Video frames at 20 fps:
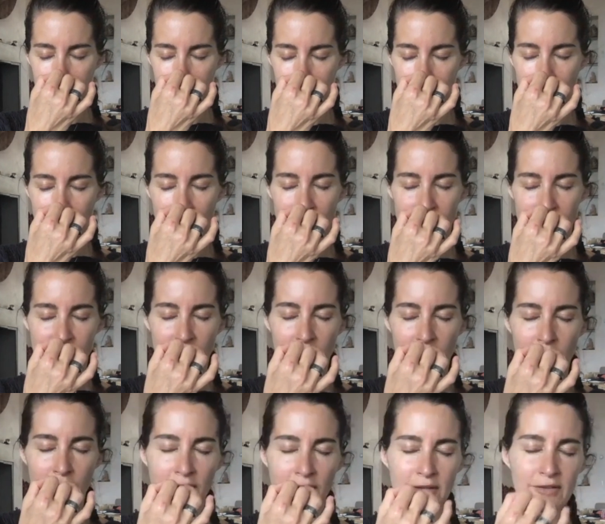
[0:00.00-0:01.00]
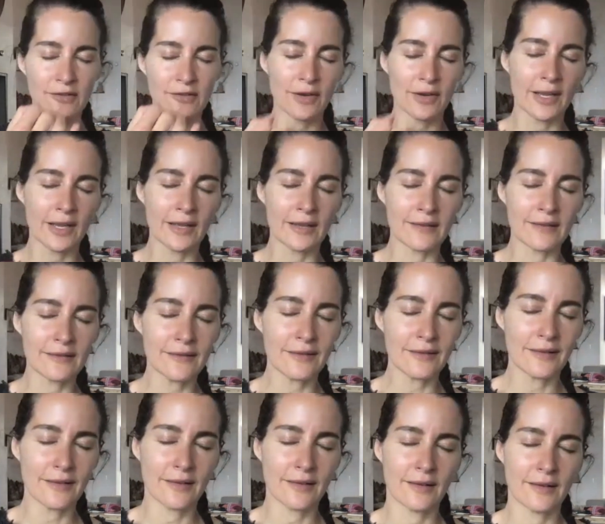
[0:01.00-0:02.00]
And gently release your hand.
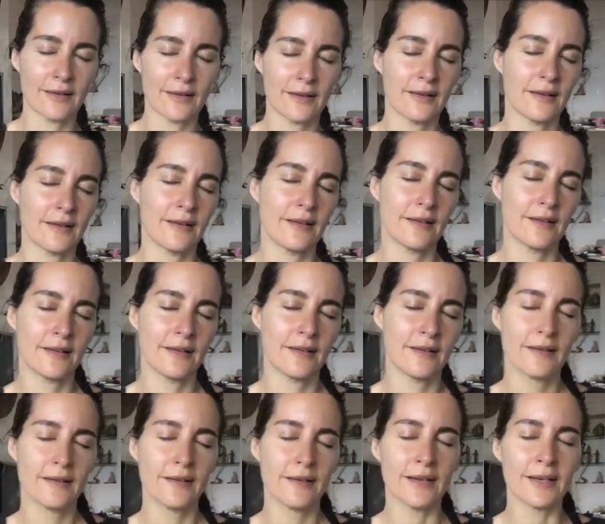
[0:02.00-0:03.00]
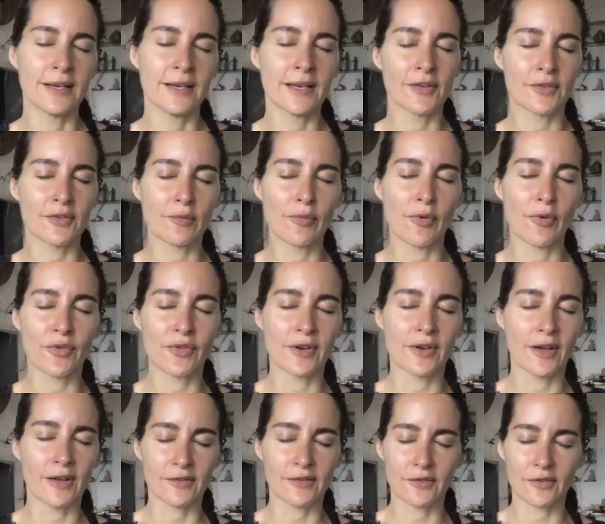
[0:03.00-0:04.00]
Inhale through both
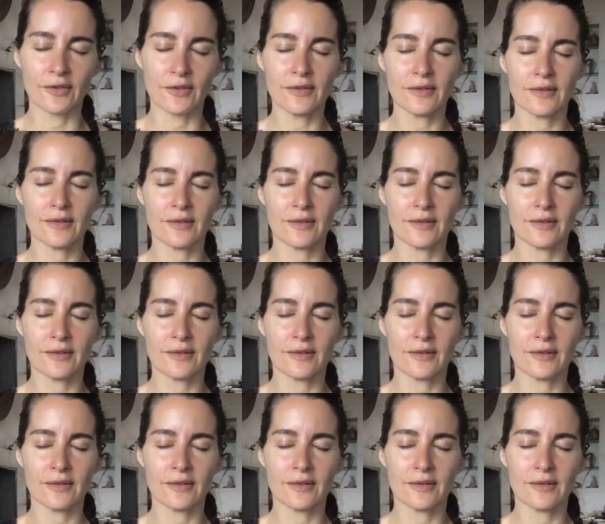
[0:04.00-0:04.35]
nostrils.